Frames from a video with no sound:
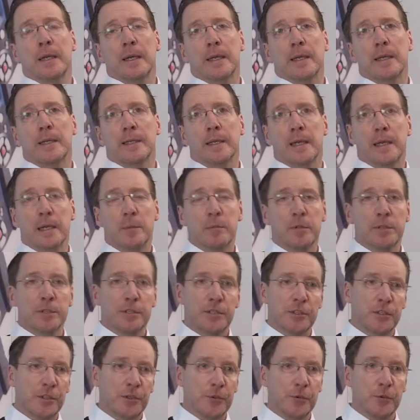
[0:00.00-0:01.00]

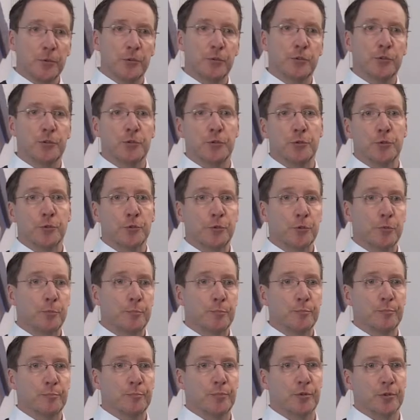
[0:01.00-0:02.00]
enables you to
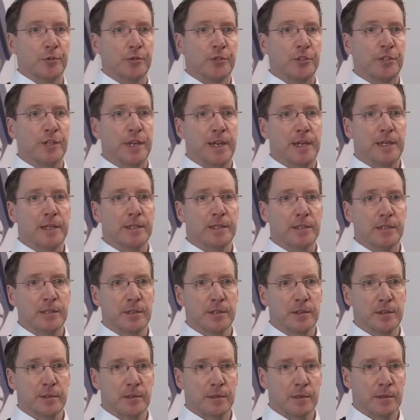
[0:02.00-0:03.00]
project
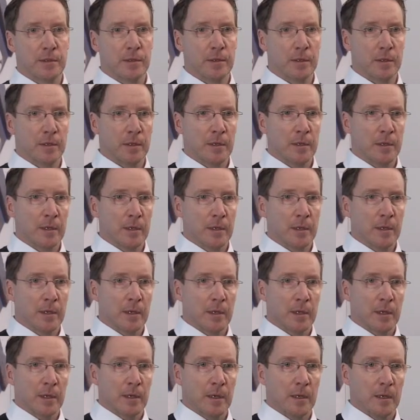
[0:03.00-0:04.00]

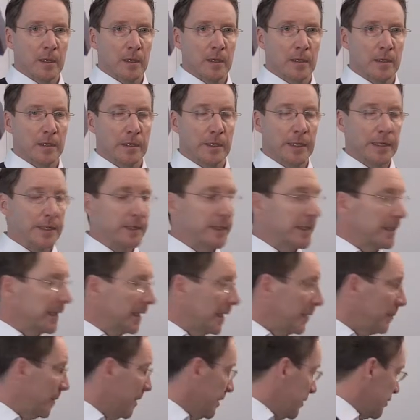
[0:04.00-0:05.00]
an
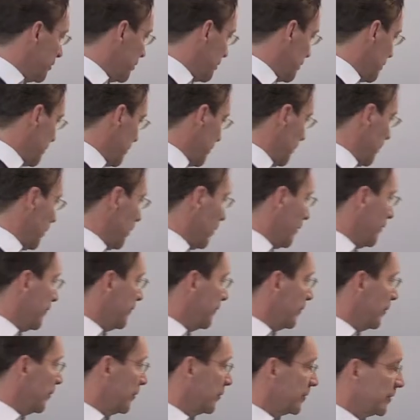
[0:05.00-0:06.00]
image
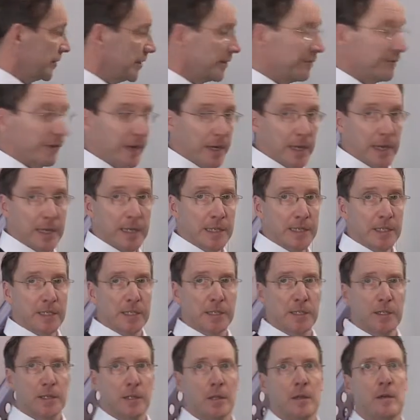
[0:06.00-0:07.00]
of your
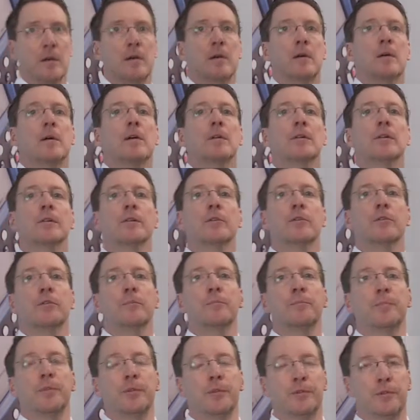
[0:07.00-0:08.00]
device on a
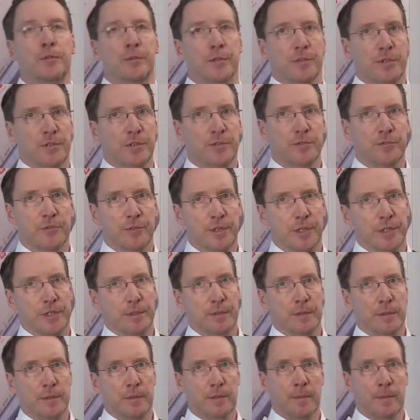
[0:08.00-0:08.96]
computer screen.